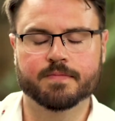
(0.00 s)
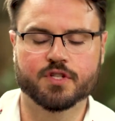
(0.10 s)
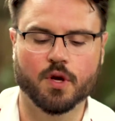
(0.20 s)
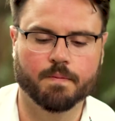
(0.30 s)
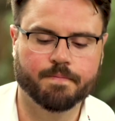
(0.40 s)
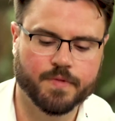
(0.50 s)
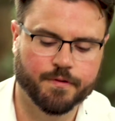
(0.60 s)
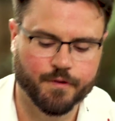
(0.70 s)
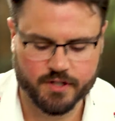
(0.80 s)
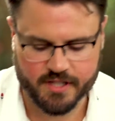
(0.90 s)
So the
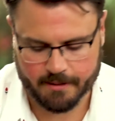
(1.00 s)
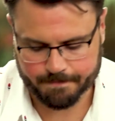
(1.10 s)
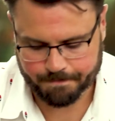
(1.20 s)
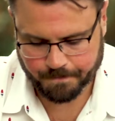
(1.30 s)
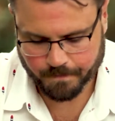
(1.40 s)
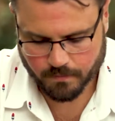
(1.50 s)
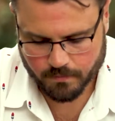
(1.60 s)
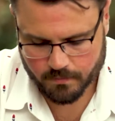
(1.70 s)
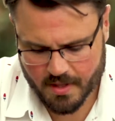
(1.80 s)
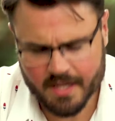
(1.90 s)
first step,
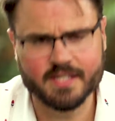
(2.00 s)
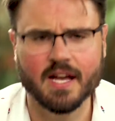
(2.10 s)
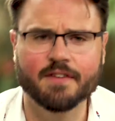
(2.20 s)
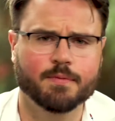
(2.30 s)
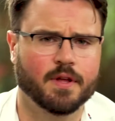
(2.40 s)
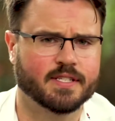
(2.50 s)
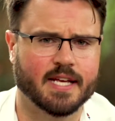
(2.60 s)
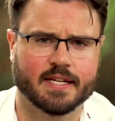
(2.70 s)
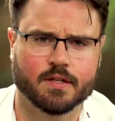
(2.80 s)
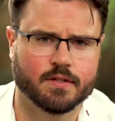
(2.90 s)
aside from all the
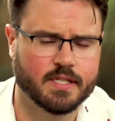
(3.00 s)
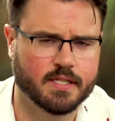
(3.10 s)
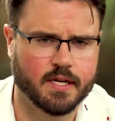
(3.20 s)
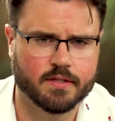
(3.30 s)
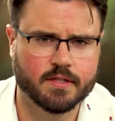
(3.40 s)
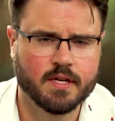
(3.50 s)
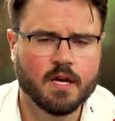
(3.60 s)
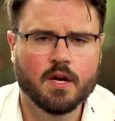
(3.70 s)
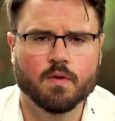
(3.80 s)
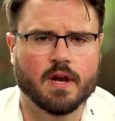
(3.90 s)
technical details,
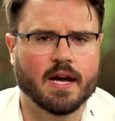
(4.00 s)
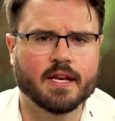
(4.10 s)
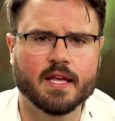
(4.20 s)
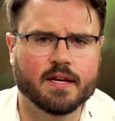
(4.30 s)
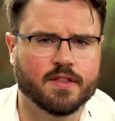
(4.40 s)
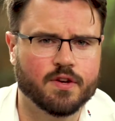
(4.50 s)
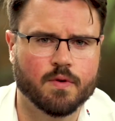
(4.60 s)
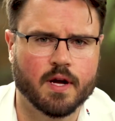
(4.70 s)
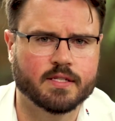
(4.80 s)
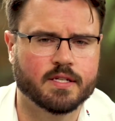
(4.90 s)
we're not going to get into the
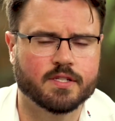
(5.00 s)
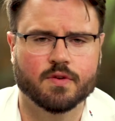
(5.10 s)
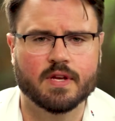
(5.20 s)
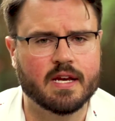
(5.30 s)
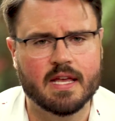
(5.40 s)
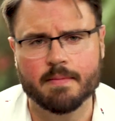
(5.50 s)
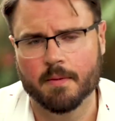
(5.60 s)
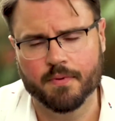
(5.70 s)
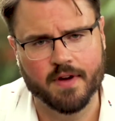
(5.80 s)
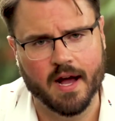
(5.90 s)
nuances. You need an
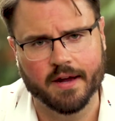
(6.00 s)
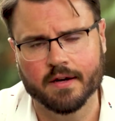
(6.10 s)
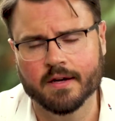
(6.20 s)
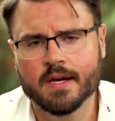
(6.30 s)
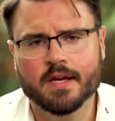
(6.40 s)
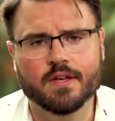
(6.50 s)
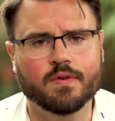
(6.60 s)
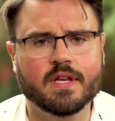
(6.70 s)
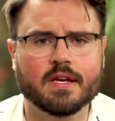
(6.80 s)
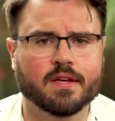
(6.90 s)
email provider.
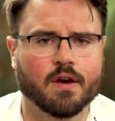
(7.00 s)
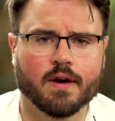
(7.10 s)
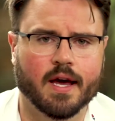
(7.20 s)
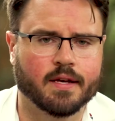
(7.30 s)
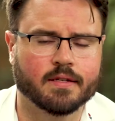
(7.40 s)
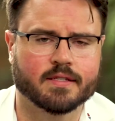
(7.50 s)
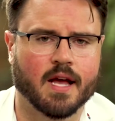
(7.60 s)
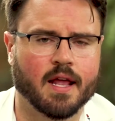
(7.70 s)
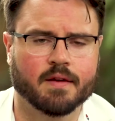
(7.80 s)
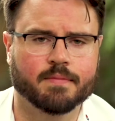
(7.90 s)
You need to go ahead and
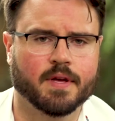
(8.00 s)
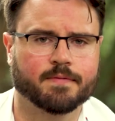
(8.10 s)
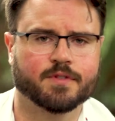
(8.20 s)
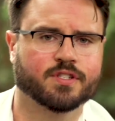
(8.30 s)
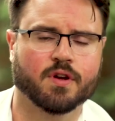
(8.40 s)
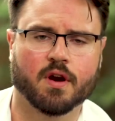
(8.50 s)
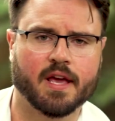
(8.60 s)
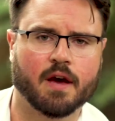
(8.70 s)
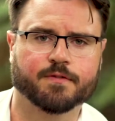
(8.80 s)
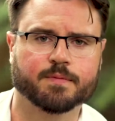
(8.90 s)
sign up. Just
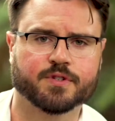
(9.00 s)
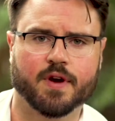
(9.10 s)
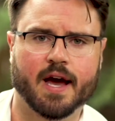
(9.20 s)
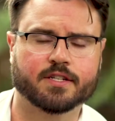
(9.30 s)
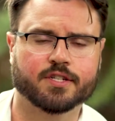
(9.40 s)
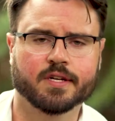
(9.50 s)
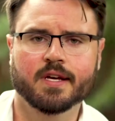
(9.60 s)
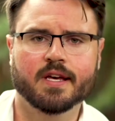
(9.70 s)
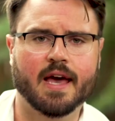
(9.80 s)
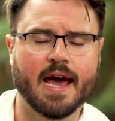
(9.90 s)
starting out from scratch,
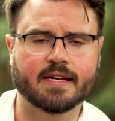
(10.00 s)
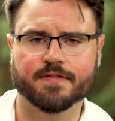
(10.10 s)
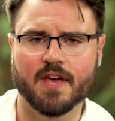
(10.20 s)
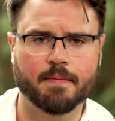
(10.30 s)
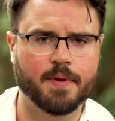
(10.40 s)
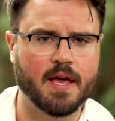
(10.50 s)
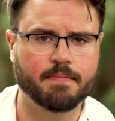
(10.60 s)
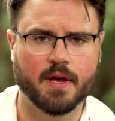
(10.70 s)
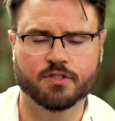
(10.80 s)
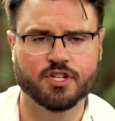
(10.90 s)

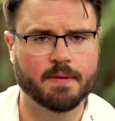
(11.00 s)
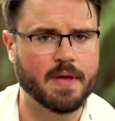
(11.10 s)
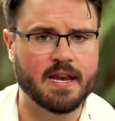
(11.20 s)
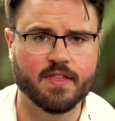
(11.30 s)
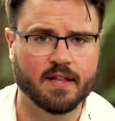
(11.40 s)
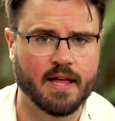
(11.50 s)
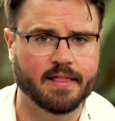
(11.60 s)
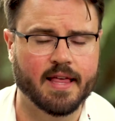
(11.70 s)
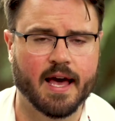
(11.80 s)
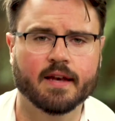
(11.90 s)
ActiveCampaign, MailChimp, anything
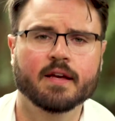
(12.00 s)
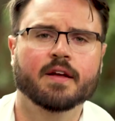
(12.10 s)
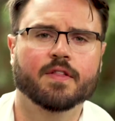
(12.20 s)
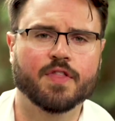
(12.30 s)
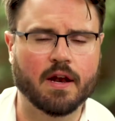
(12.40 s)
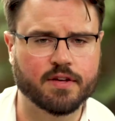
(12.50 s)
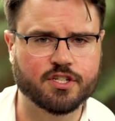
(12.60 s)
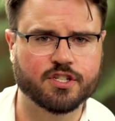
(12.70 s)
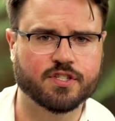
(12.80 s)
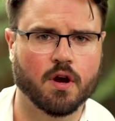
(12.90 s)
like that, that'll
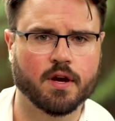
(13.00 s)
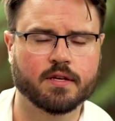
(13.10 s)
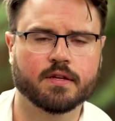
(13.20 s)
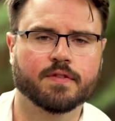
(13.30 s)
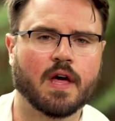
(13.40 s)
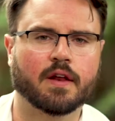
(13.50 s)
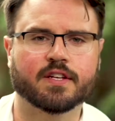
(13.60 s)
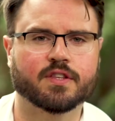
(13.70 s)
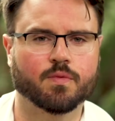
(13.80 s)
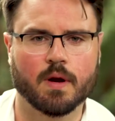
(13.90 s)
get you started. That'll
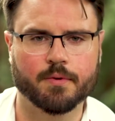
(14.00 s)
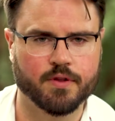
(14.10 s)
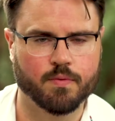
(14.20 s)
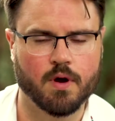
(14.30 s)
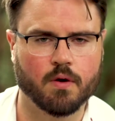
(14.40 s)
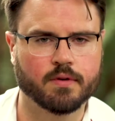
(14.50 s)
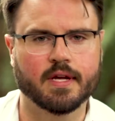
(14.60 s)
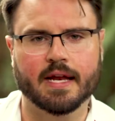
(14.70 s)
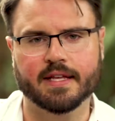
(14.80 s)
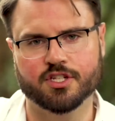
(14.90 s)
get the rubber to the road
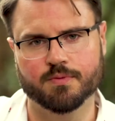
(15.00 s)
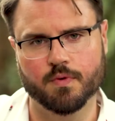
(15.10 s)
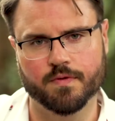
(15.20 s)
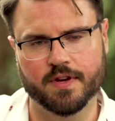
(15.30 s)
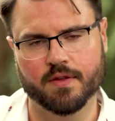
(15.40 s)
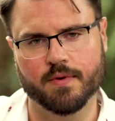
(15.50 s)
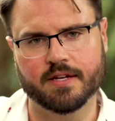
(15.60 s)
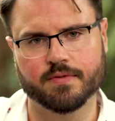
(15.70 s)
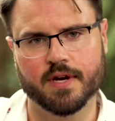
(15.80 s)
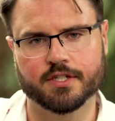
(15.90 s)
and get you moving in the
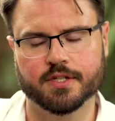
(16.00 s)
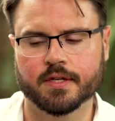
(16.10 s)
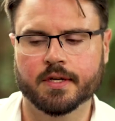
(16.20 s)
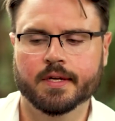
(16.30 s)
right direction.